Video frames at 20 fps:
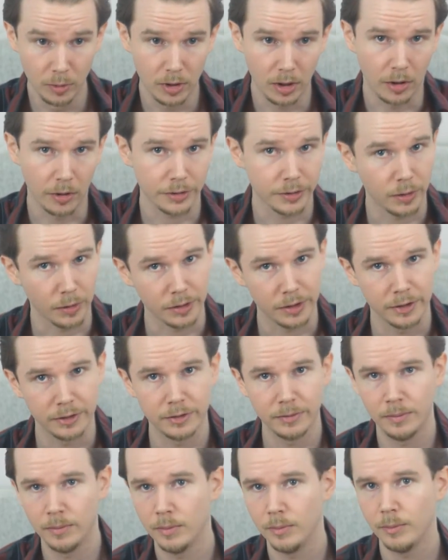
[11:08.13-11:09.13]
cause
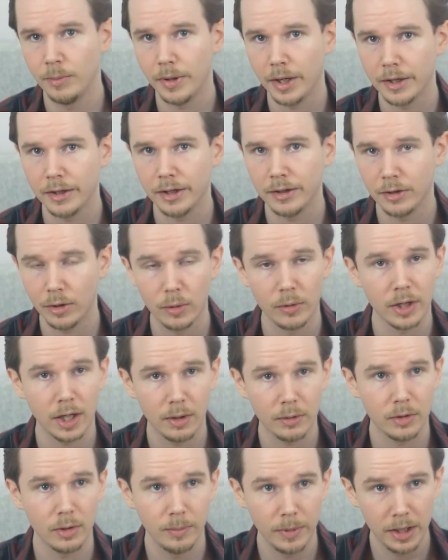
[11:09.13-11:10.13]
autism, but it turned
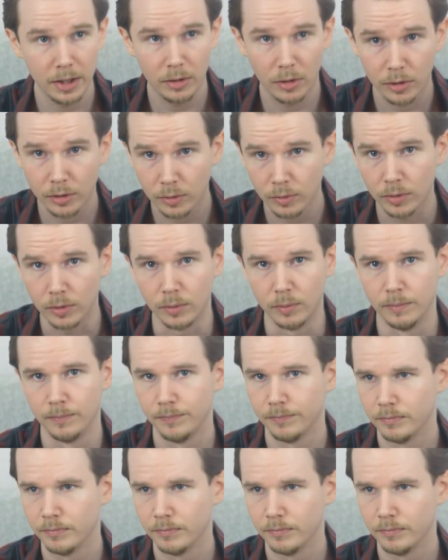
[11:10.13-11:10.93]
out to be not true.